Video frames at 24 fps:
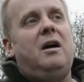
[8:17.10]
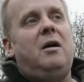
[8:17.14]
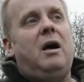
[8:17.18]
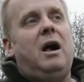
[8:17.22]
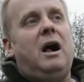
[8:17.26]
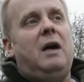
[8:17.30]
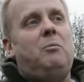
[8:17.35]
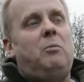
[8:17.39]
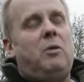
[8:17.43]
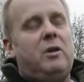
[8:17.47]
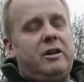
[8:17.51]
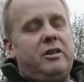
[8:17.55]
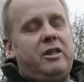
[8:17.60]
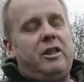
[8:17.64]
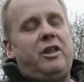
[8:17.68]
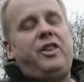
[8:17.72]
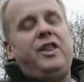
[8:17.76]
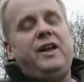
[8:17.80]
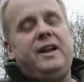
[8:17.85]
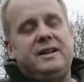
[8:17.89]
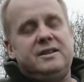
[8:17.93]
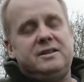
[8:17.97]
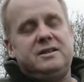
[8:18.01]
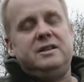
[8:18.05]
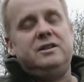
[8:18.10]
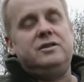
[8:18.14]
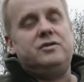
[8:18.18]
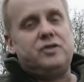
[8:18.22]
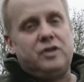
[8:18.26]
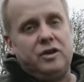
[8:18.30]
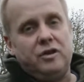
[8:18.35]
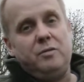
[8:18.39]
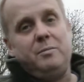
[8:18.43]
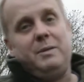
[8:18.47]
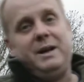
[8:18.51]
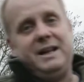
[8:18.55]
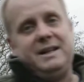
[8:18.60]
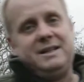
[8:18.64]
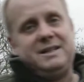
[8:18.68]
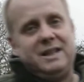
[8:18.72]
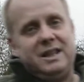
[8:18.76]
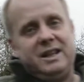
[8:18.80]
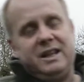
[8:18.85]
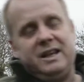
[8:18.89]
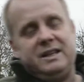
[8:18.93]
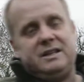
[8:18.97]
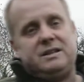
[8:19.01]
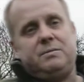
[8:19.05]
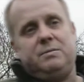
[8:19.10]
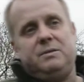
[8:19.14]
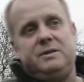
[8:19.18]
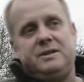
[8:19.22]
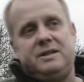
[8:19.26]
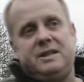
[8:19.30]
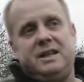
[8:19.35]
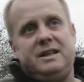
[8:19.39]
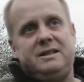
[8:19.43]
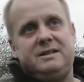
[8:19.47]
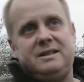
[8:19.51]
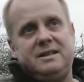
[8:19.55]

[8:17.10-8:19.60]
And one of the things that drew me to this was this